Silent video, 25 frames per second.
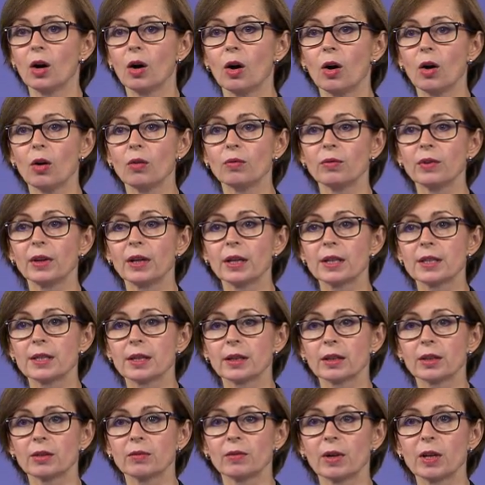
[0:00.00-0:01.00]
of
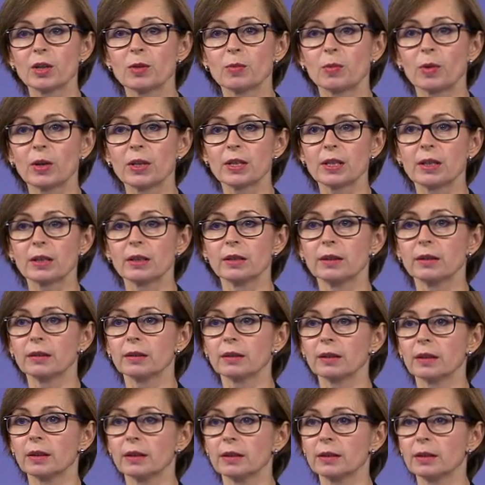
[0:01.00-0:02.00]
Executive Vice President
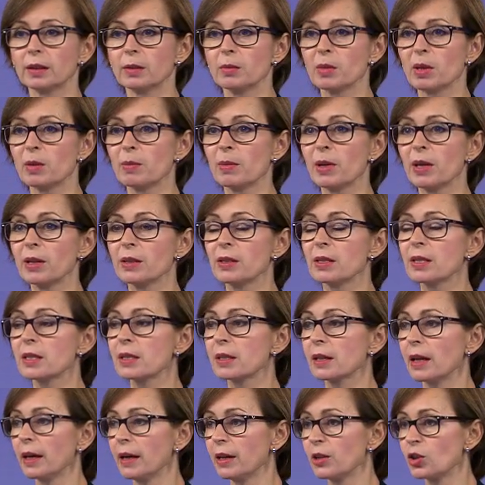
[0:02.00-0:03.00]

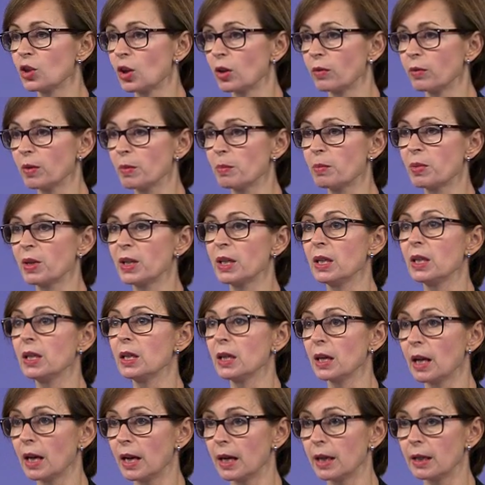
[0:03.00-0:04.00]
Timmermans,
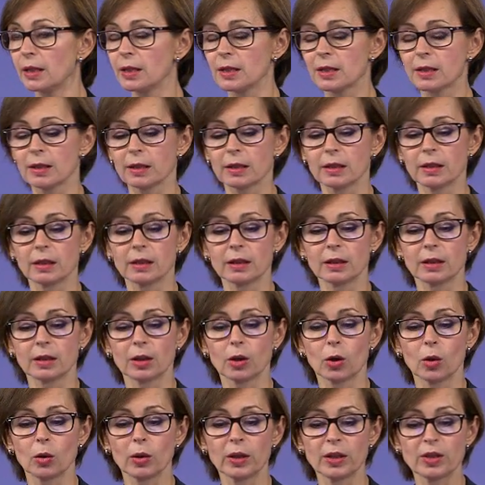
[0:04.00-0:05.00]
HRVP, and
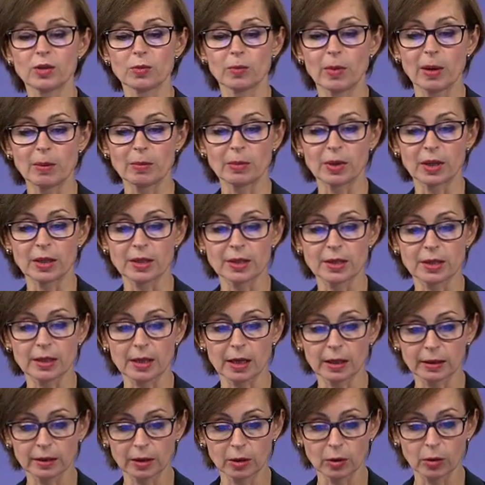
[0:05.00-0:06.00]
college members,
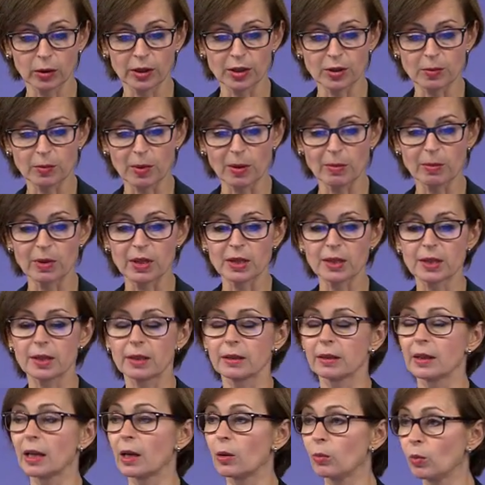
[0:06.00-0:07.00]
other college members
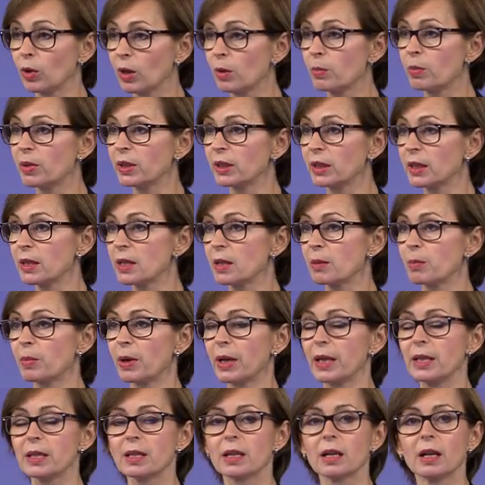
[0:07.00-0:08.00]
that will
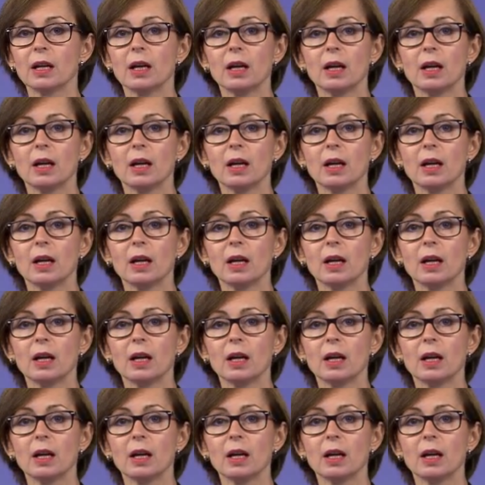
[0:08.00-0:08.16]
participate